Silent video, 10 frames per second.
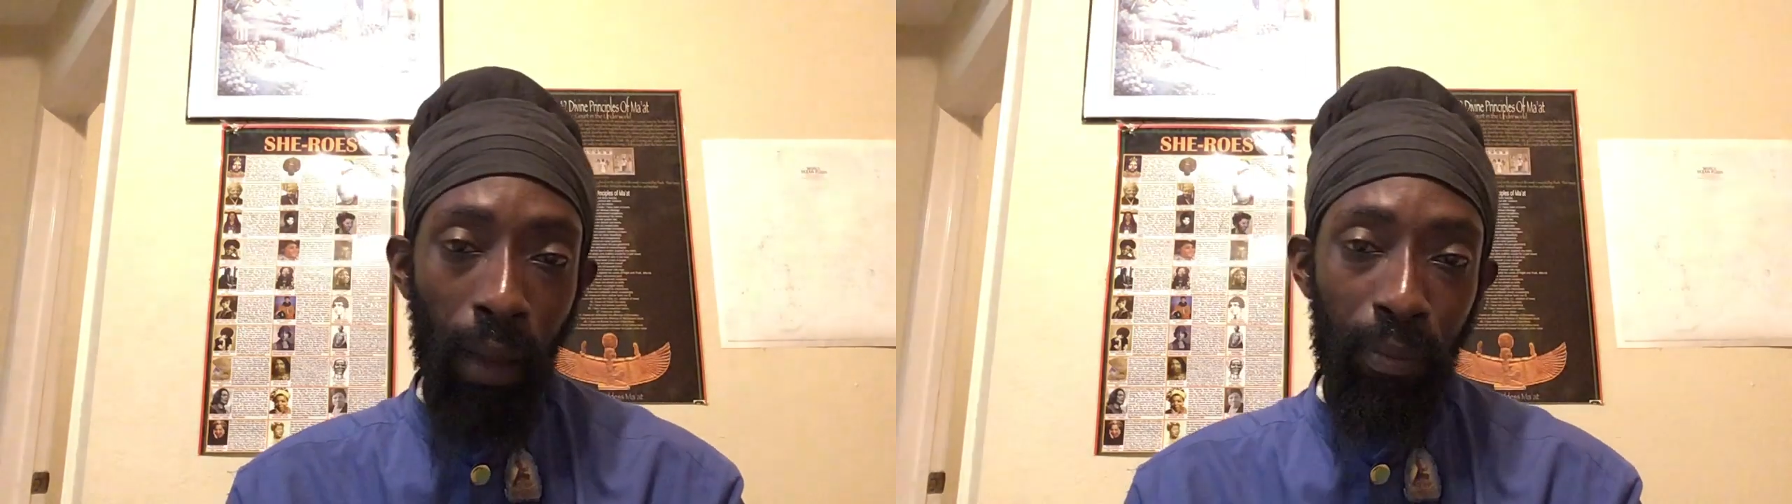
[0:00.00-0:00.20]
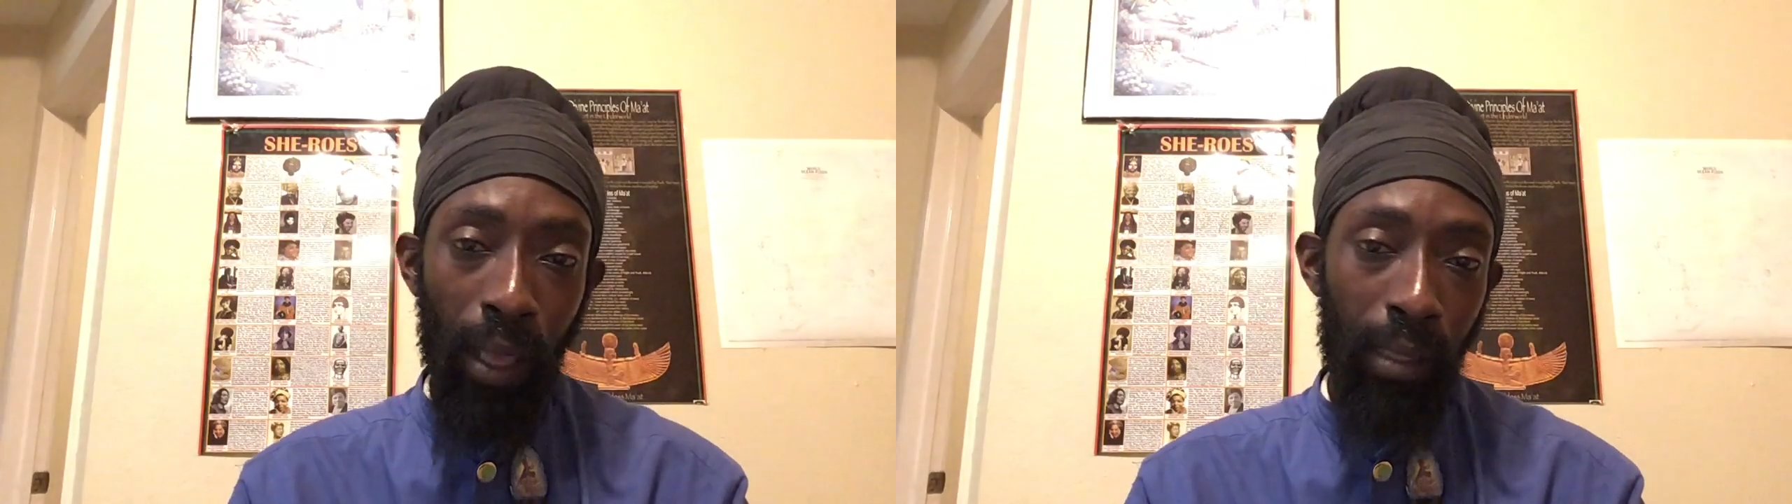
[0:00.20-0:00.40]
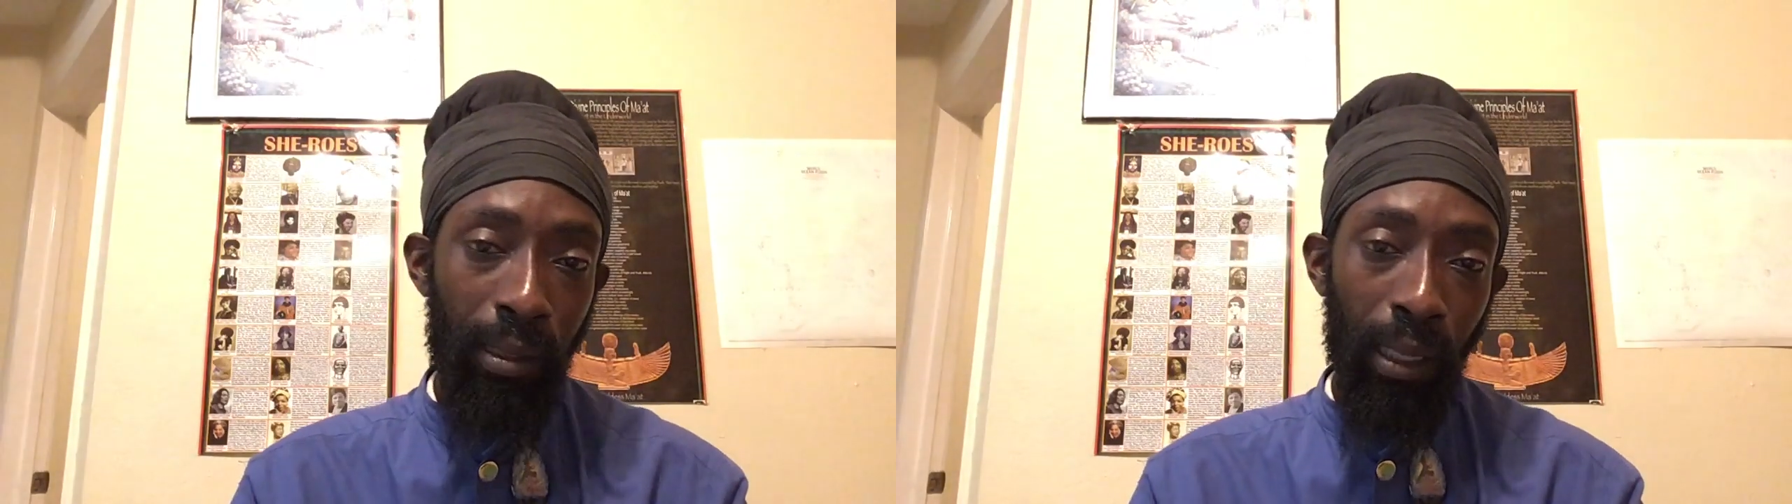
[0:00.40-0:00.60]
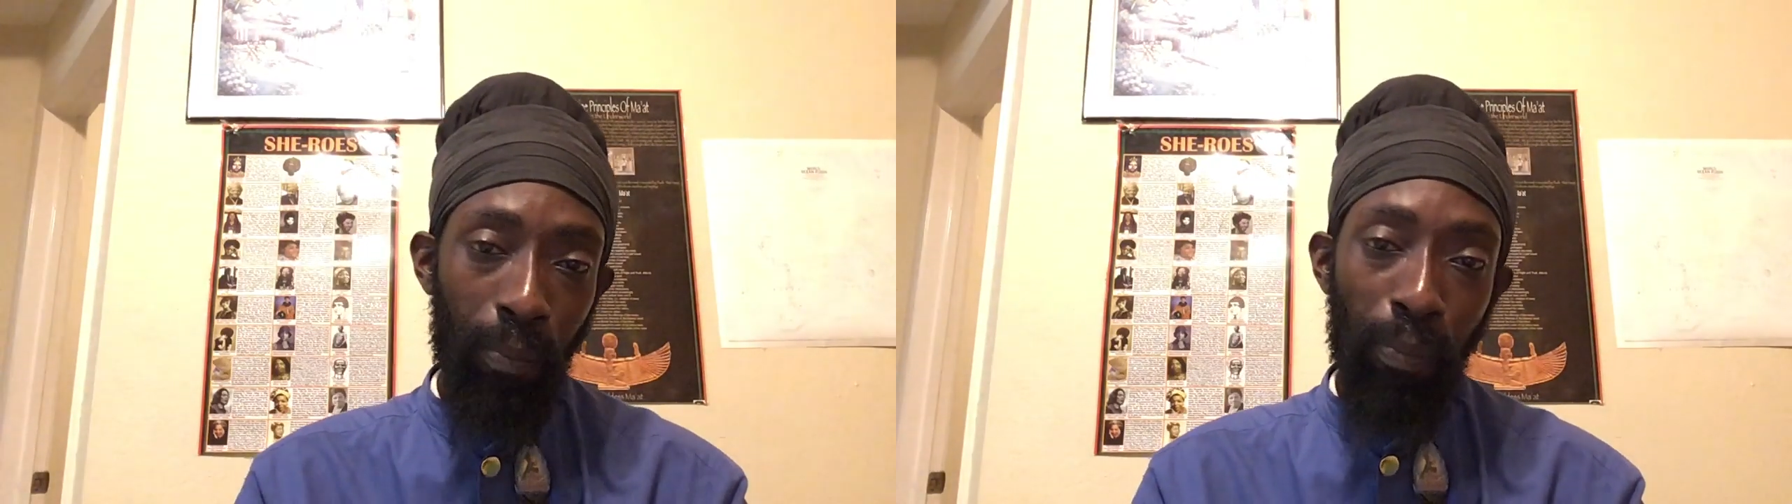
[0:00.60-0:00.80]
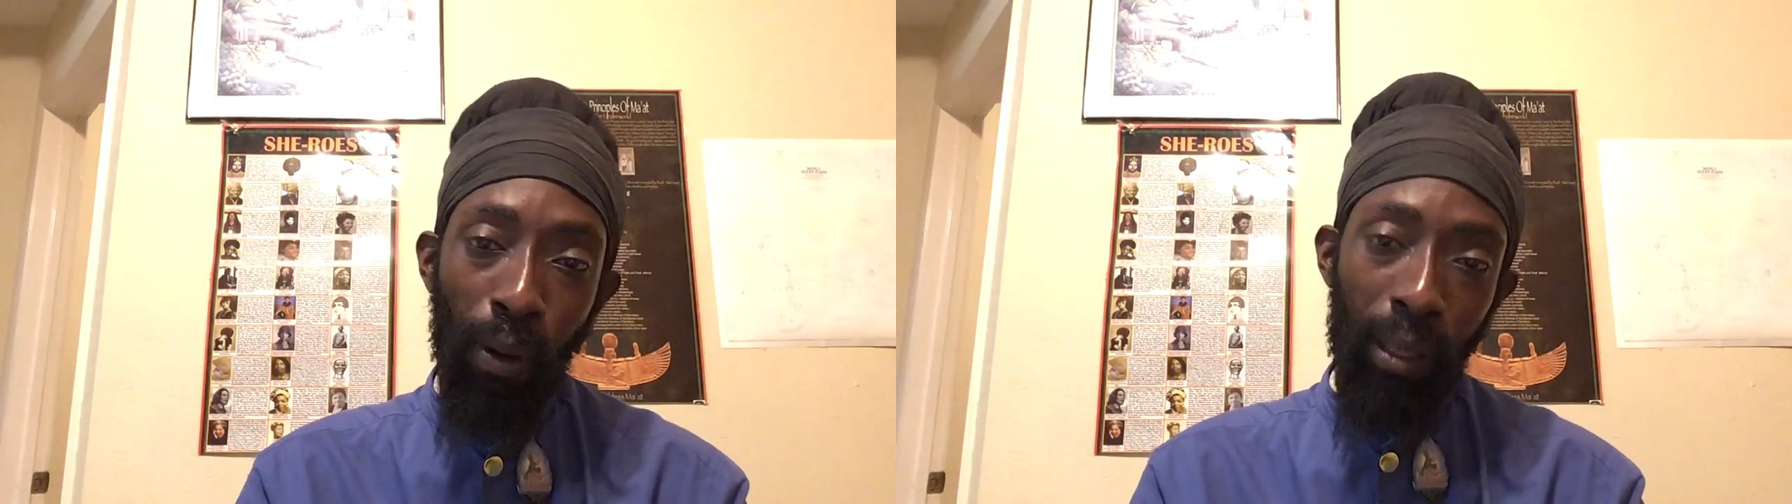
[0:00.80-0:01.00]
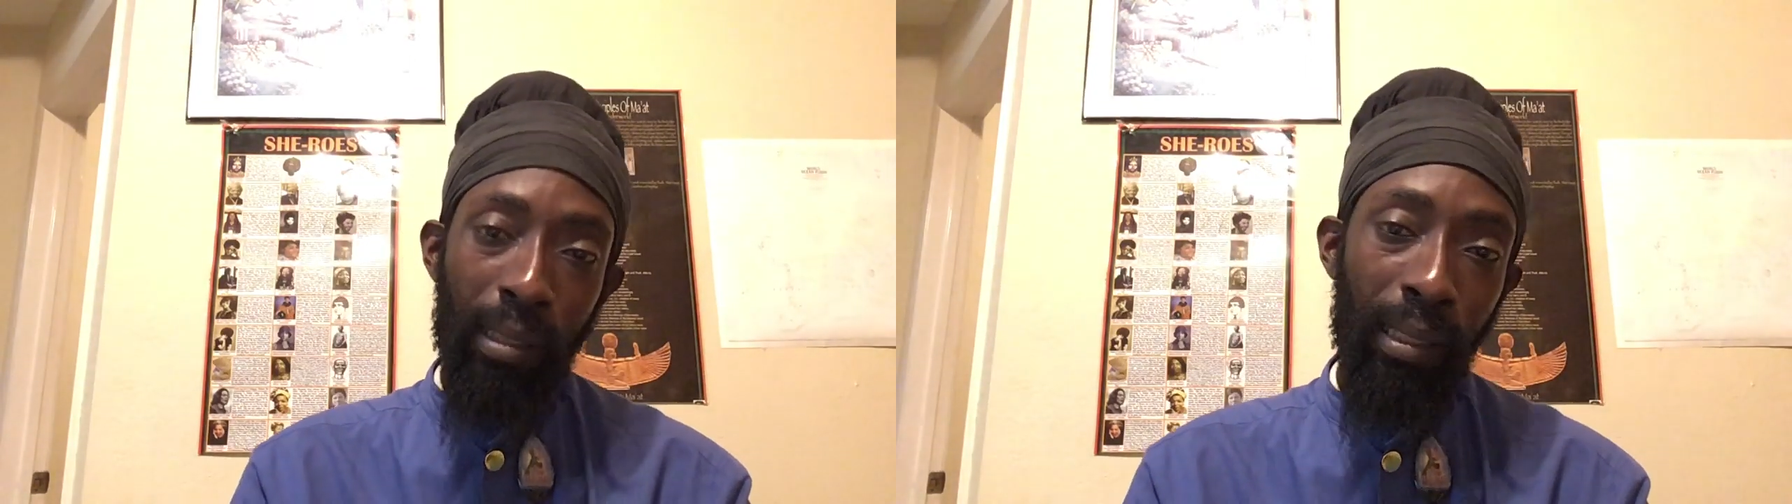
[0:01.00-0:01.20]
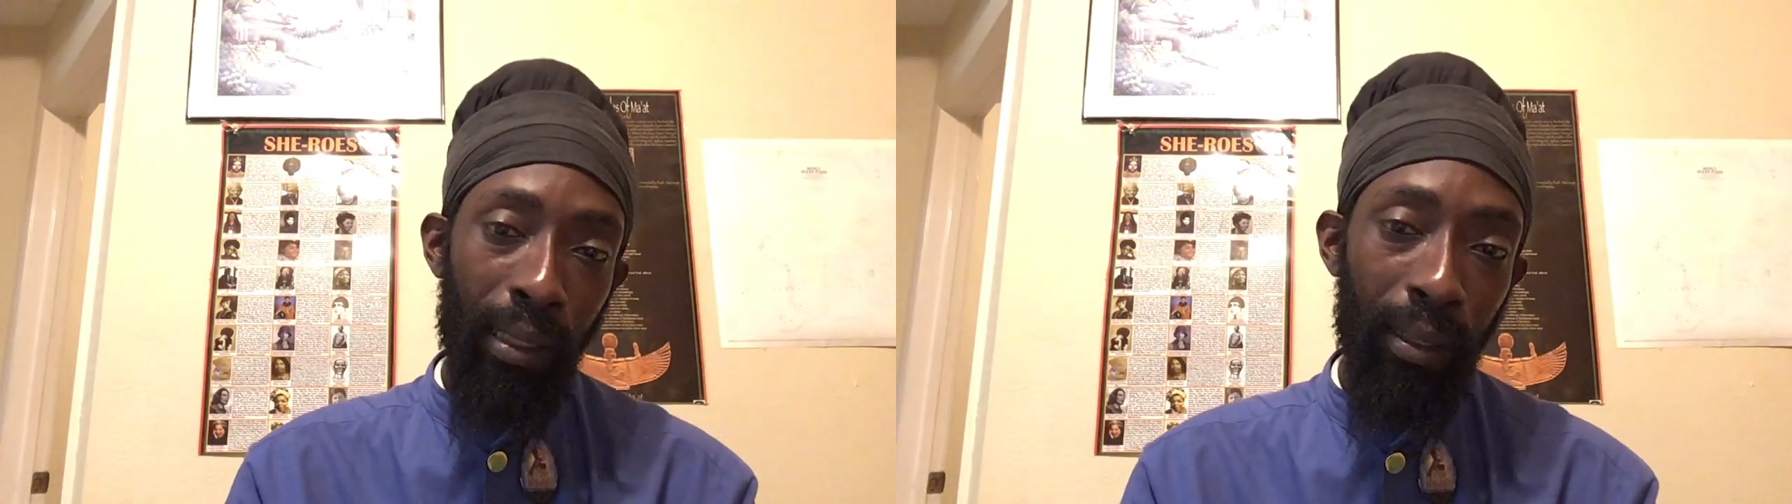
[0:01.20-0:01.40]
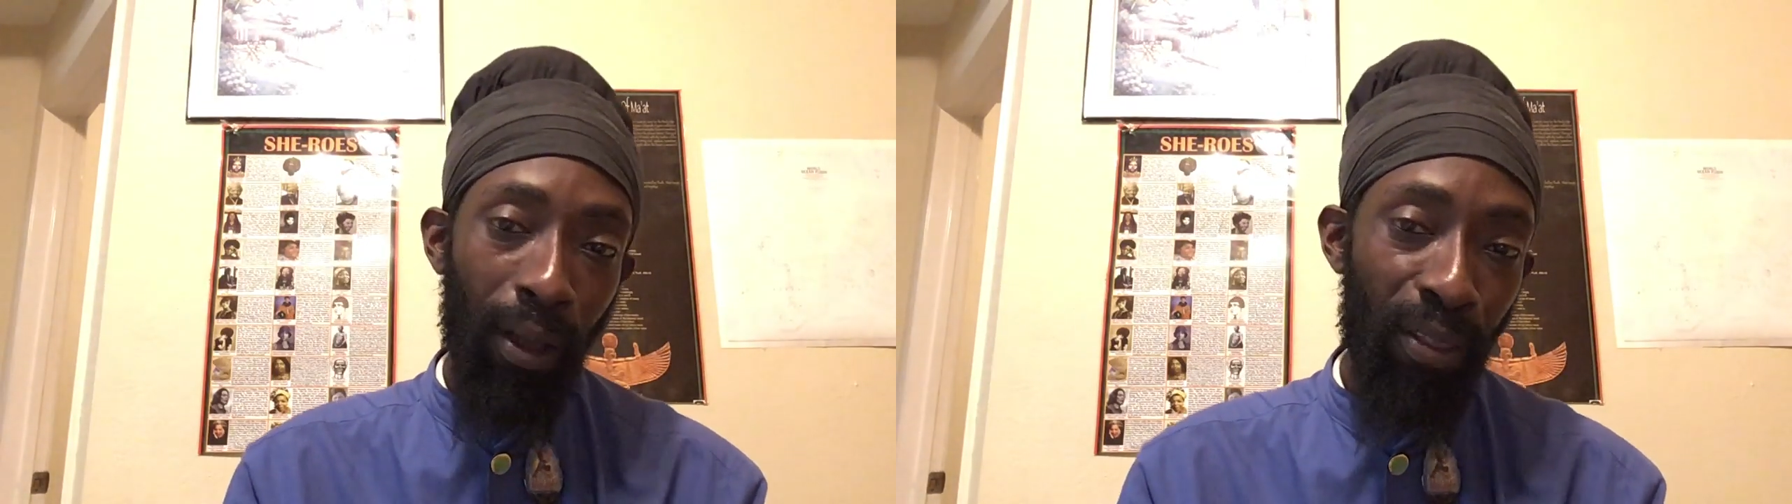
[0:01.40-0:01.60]
Gnostic books
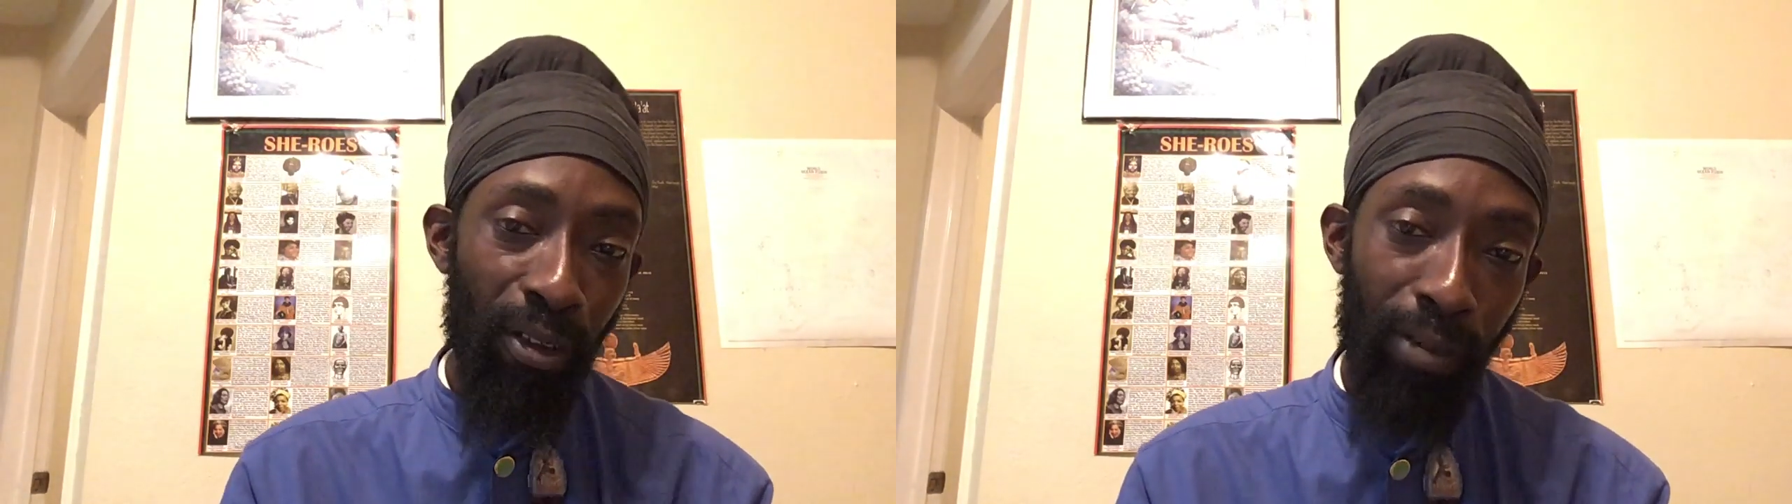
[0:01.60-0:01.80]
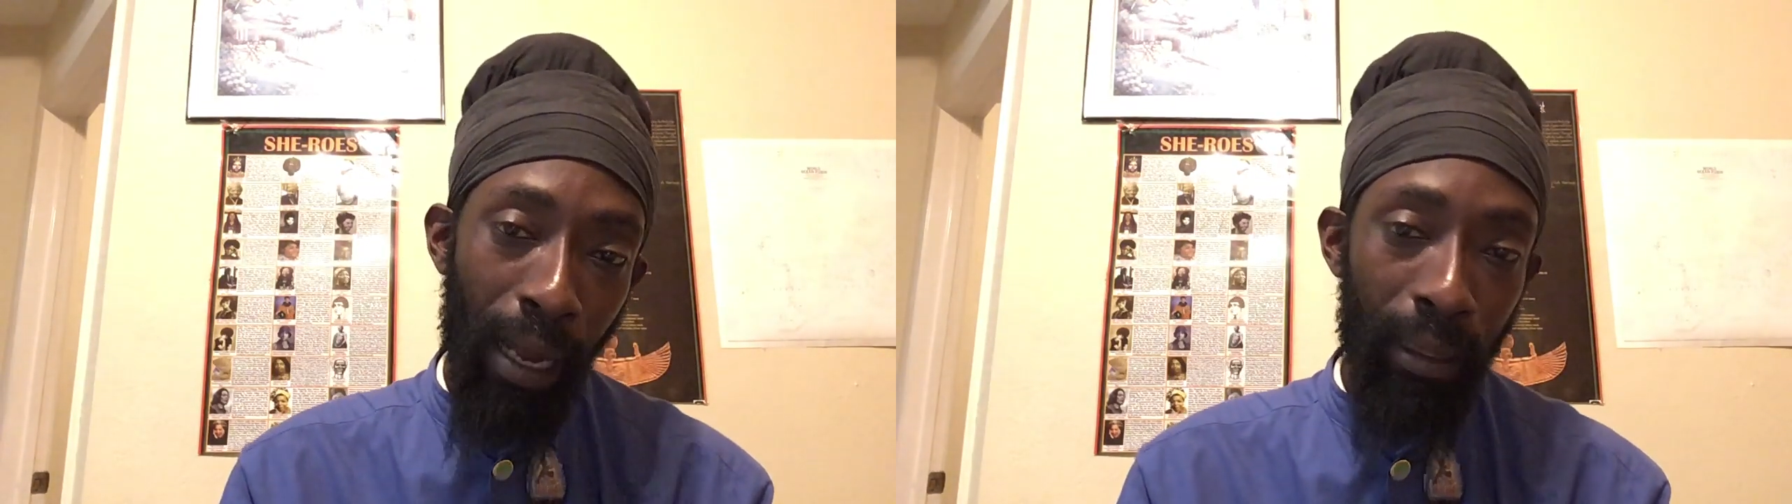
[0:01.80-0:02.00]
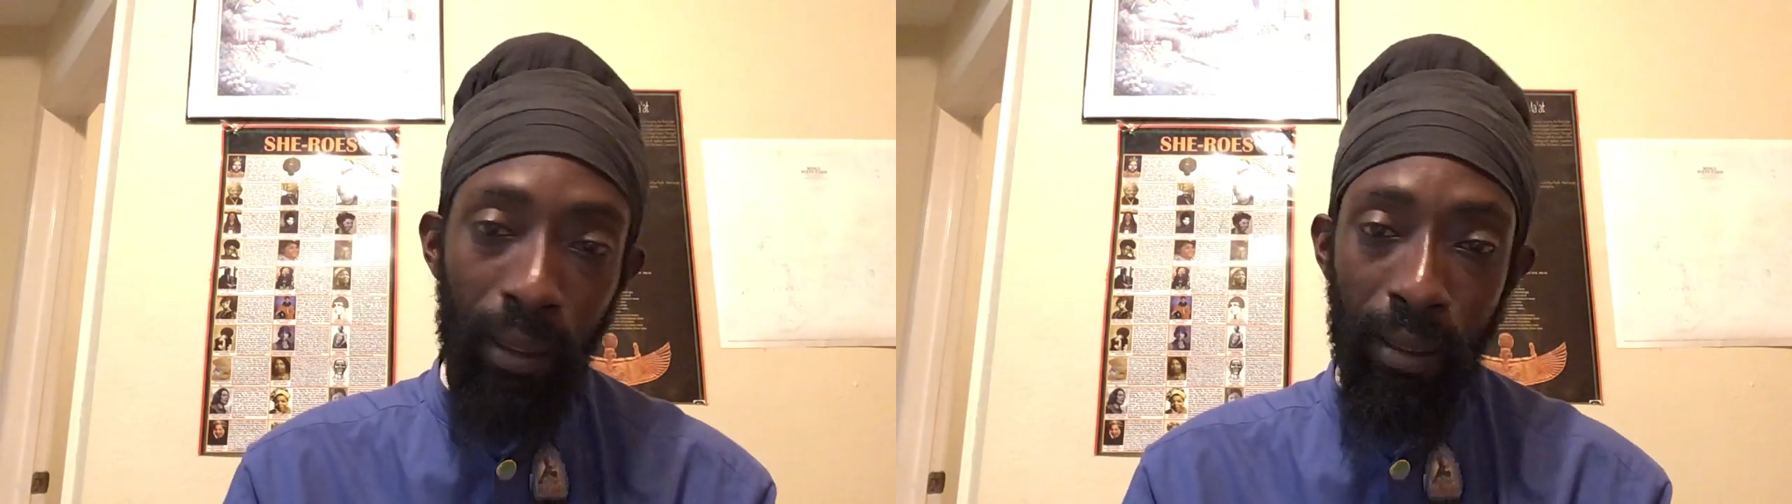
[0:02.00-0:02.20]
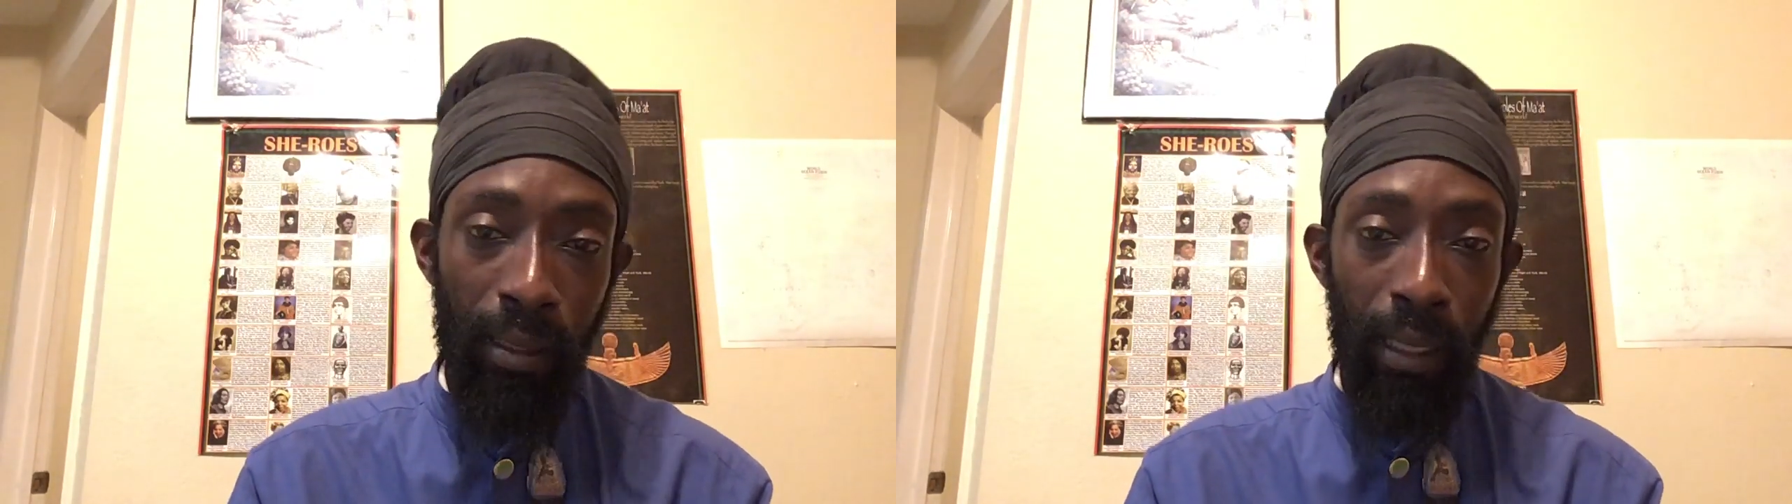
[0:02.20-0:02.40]
and other writings